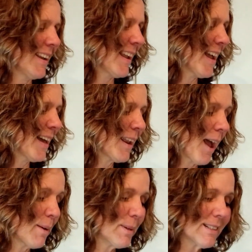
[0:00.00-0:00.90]
And
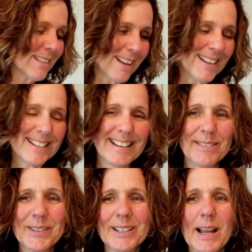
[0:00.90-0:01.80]
I'm excited.
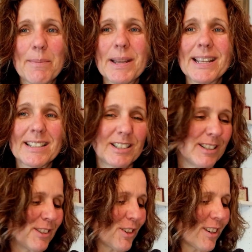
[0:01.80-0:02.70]
I may get to
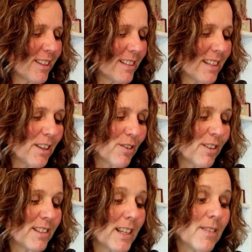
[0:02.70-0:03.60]
start this either
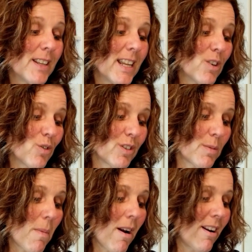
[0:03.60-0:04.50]
this evening or
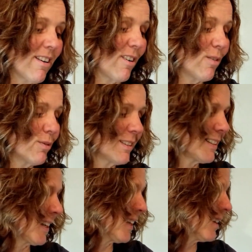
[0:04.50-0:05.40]
tomorrow. We'll
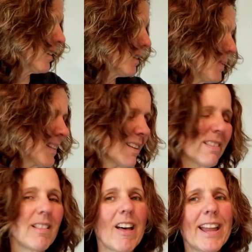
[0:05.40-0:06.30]
see. Depends on
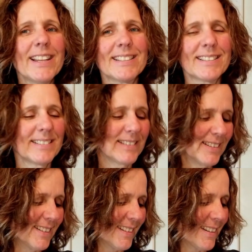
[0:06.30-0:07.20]
the light.
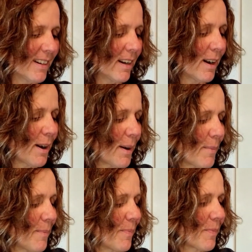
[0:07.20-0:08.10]

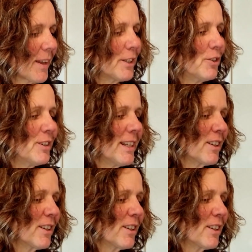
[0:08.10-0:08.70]
I do need